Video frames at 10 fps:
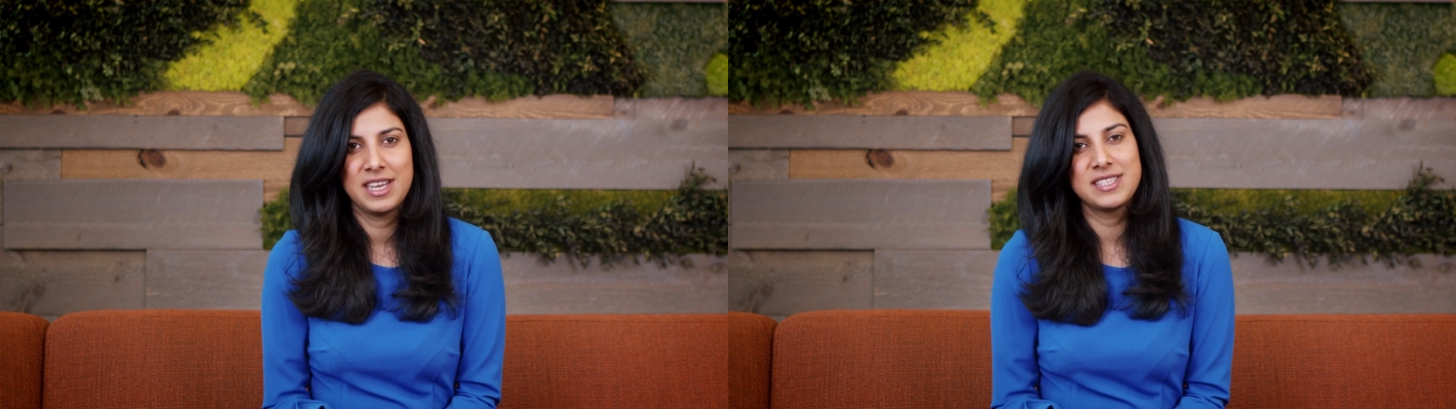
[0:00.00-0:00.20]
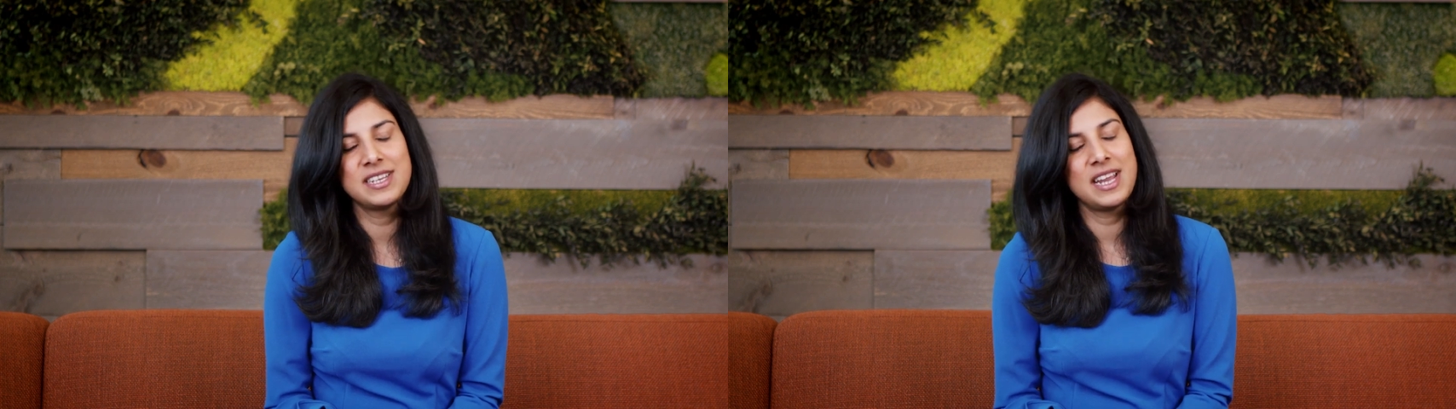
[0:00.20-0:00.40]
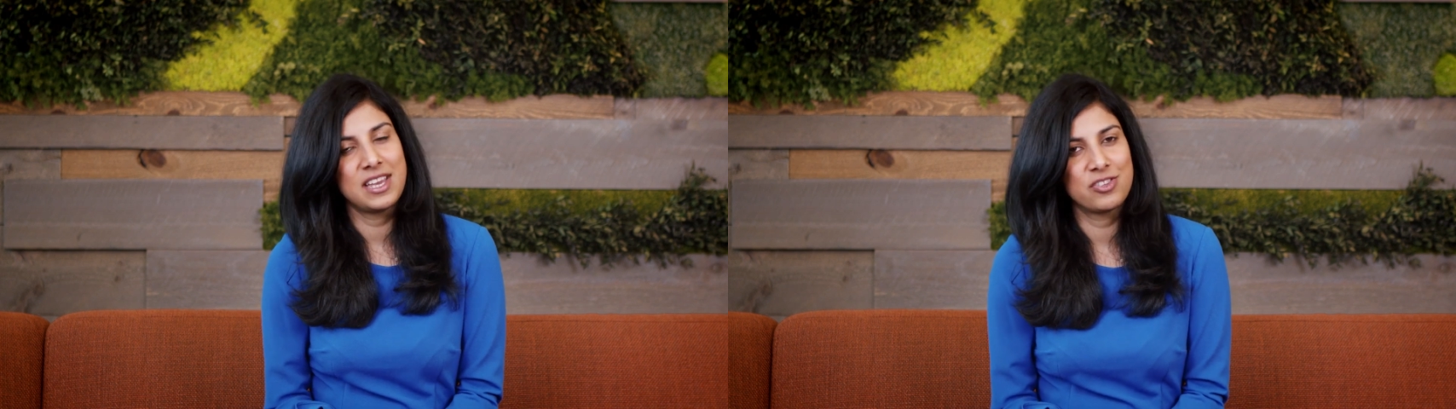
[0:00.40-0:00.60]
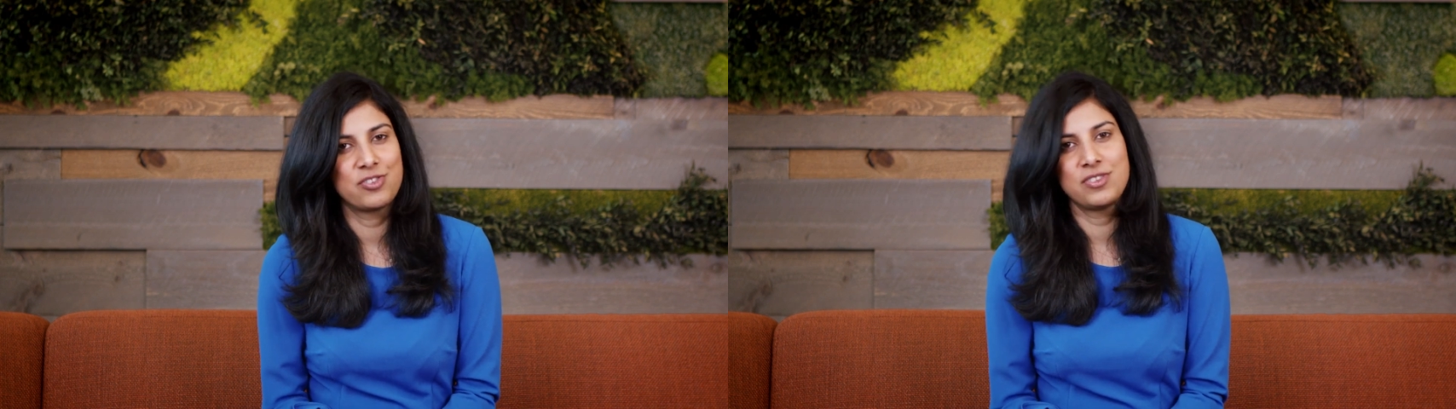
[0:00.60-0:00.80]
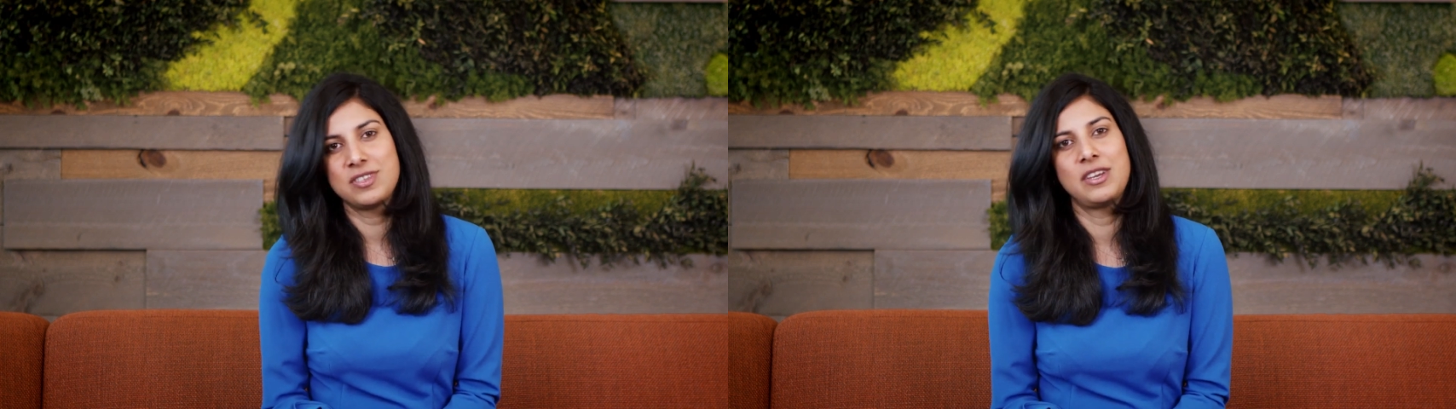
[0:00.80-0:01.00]
as an
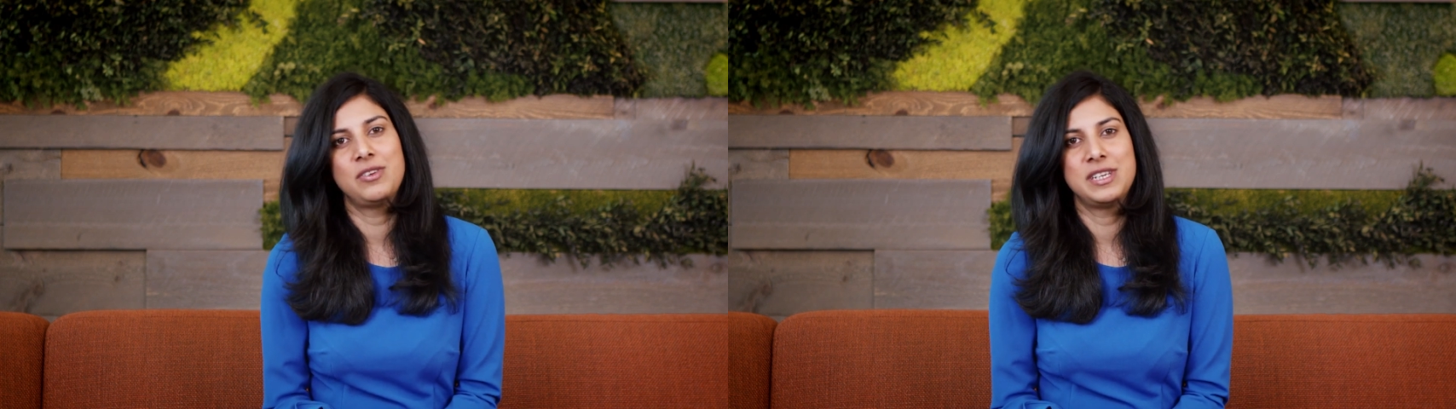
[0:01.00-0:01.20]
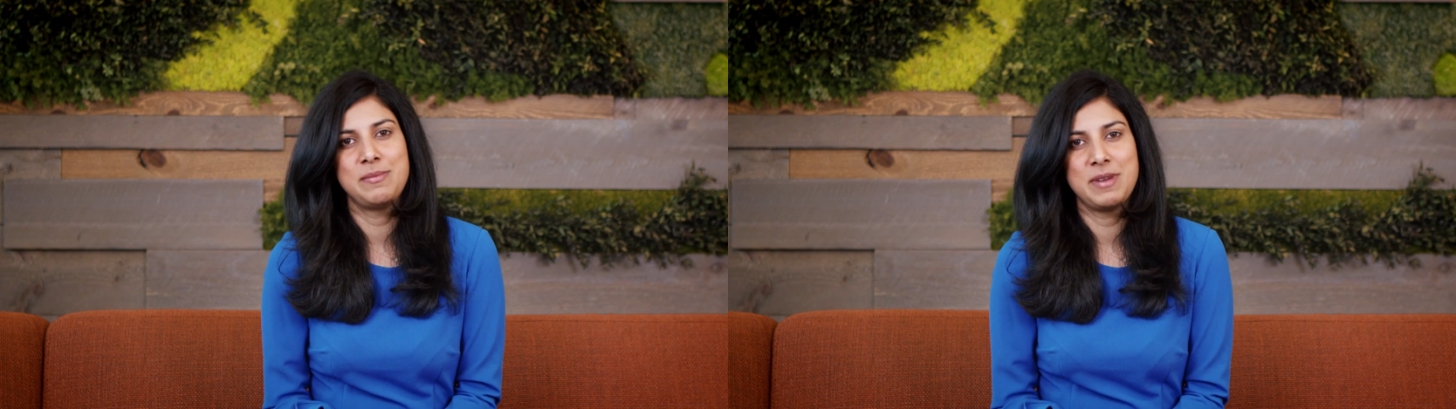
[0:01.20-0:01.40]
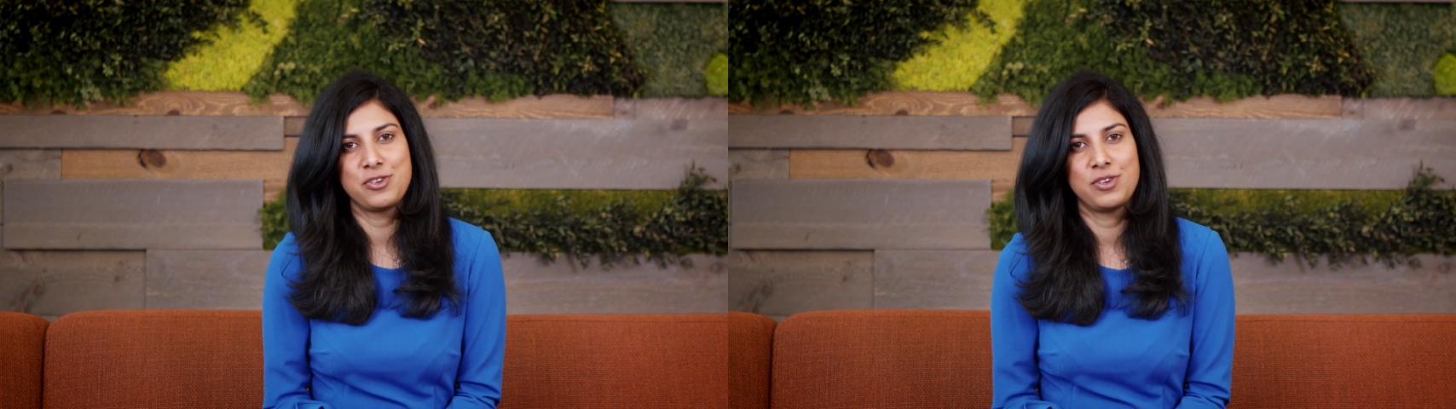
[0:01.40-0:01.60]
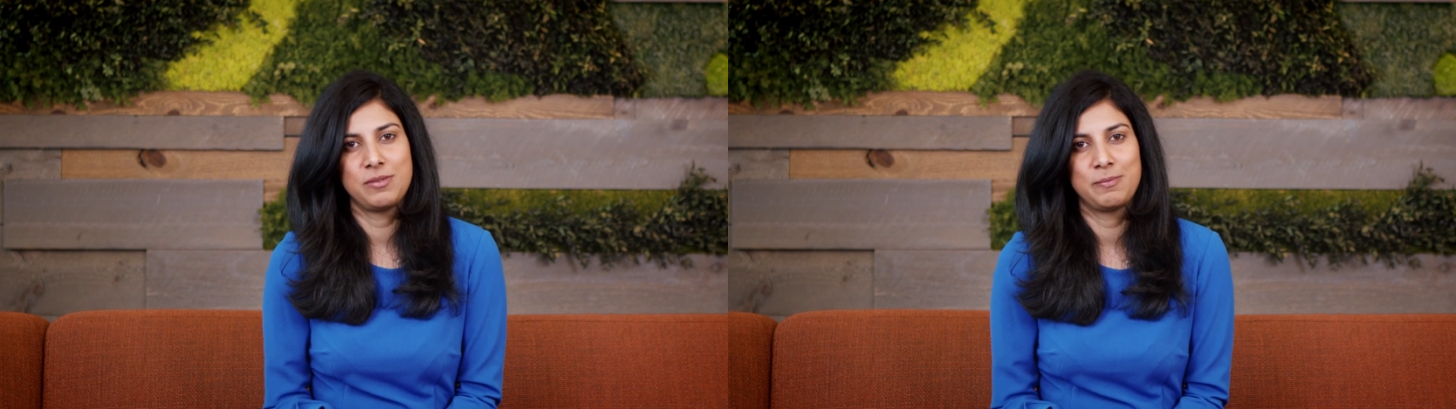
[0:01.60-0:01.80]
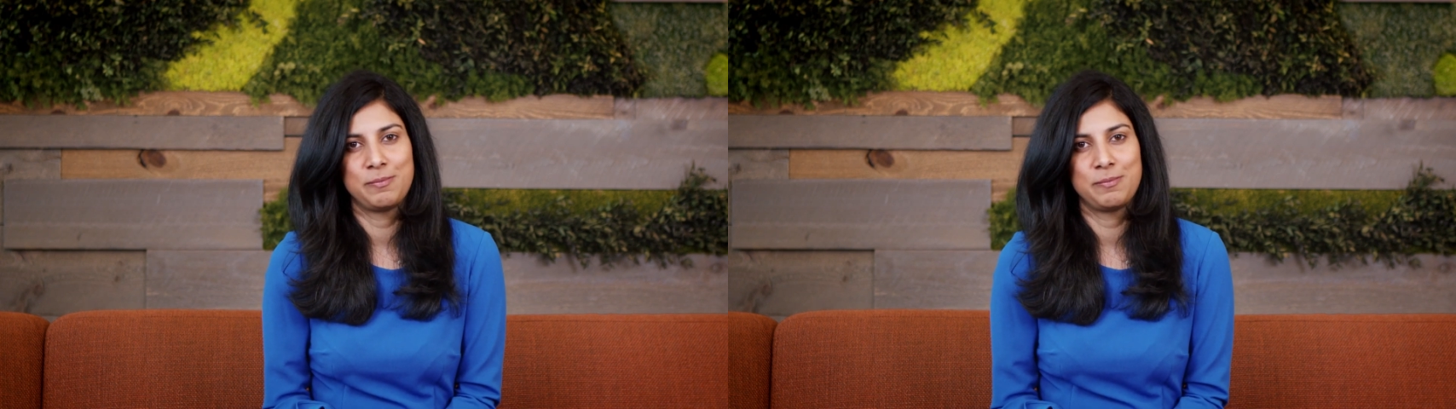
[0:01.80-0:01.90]
extra security measure.